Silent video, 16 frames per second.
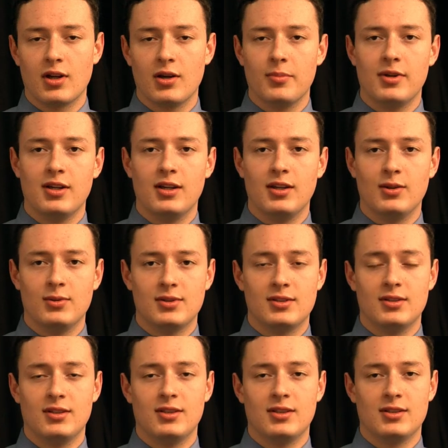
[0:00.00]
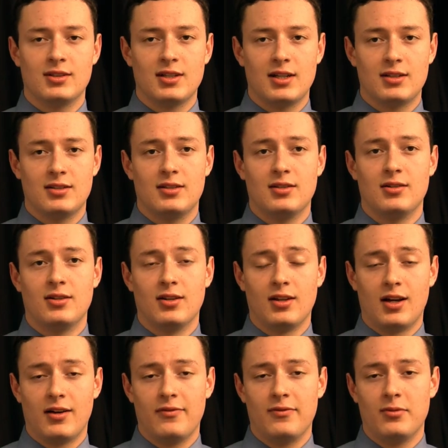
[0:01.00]
Coming to Heald Salinas has done a
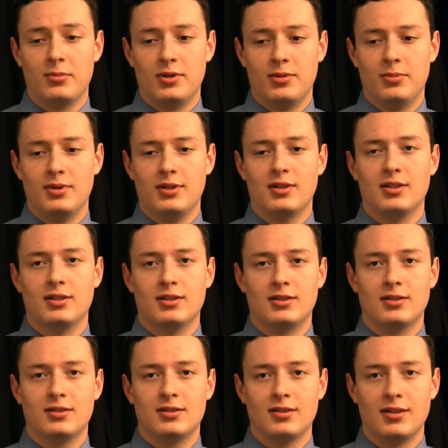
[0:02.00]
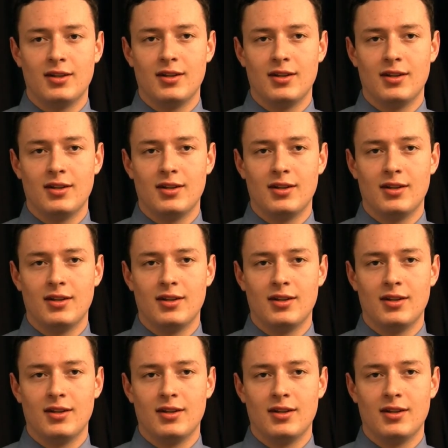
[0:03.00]
lot for me because